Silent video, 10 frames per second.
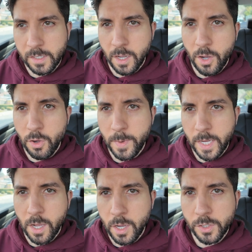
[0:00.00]
oh
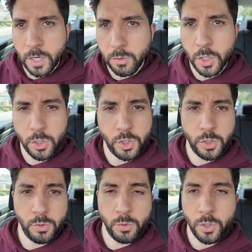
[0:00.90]
my gosh, how could
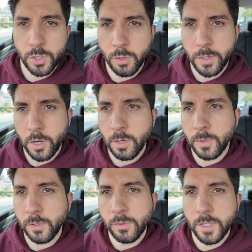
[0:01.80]
you? You're so
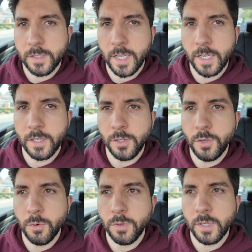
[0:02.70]
terrible. And it's like, you
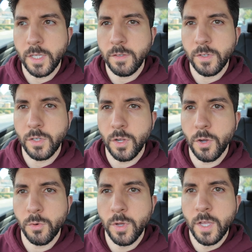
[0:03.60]
don't even
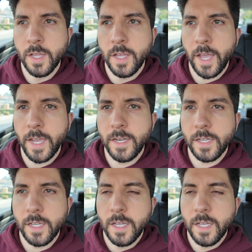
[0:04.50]
know. And